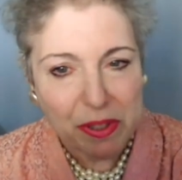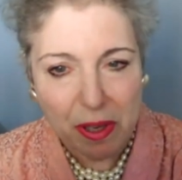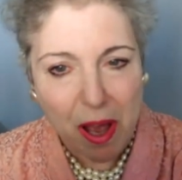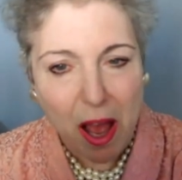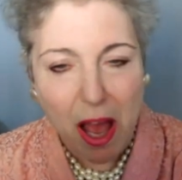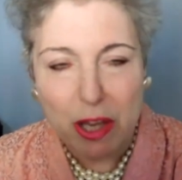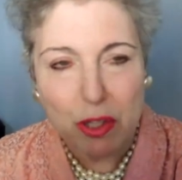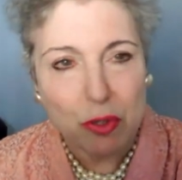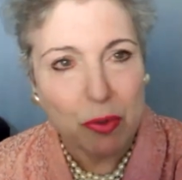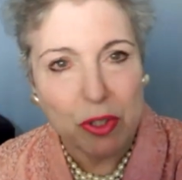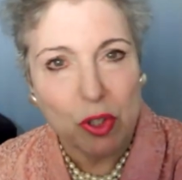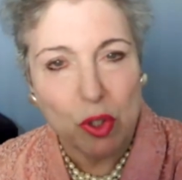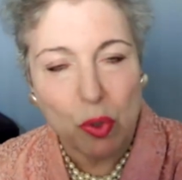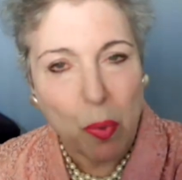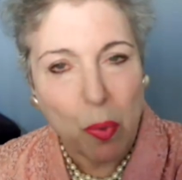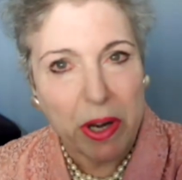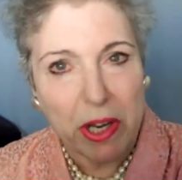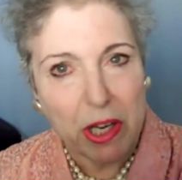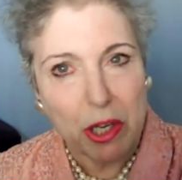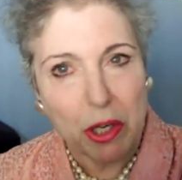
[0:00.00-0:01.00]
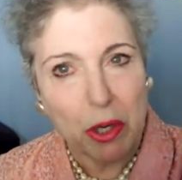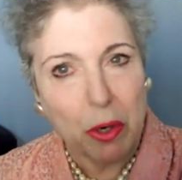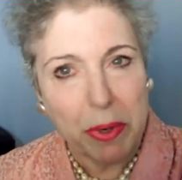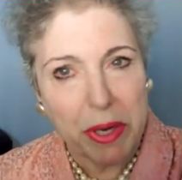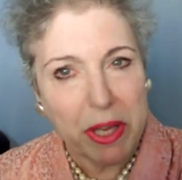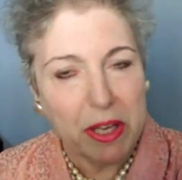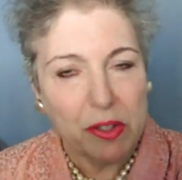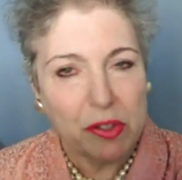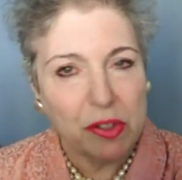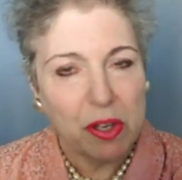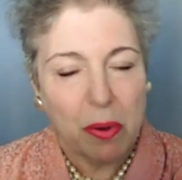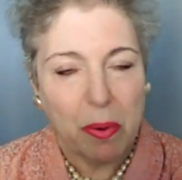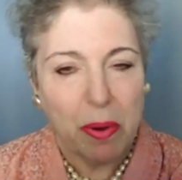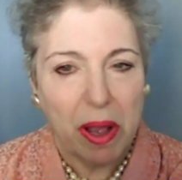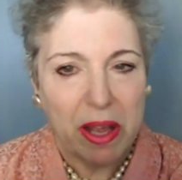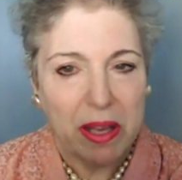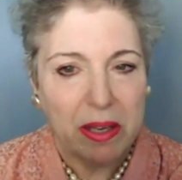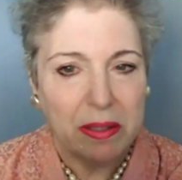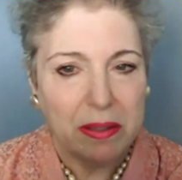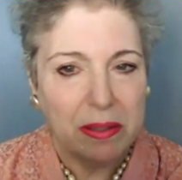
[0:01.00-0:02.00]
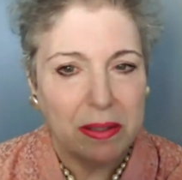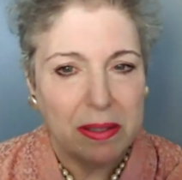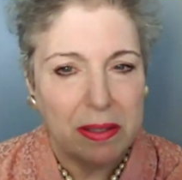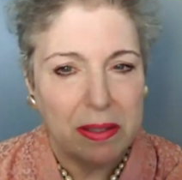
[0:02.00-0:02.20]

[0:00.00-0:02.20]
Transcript: 120 degrees. So I